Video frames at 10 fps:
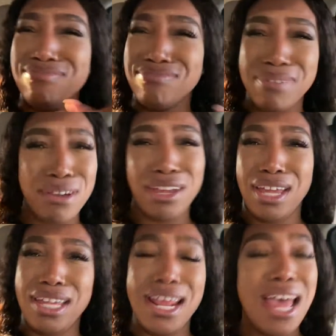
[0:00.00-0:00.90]

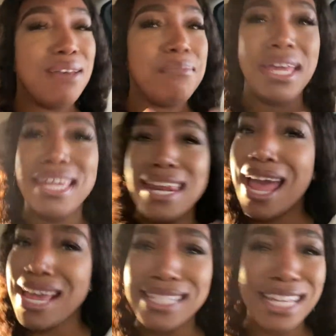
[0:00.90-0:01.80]
Period. Being
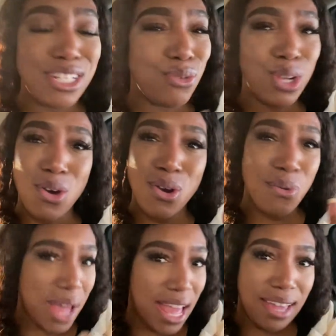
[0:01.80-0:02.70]
nice gets you a long
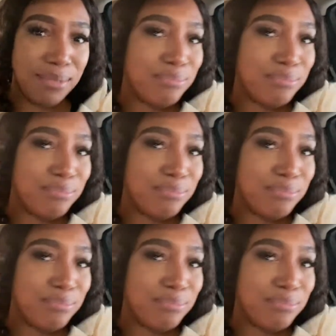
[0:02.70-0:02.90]
way.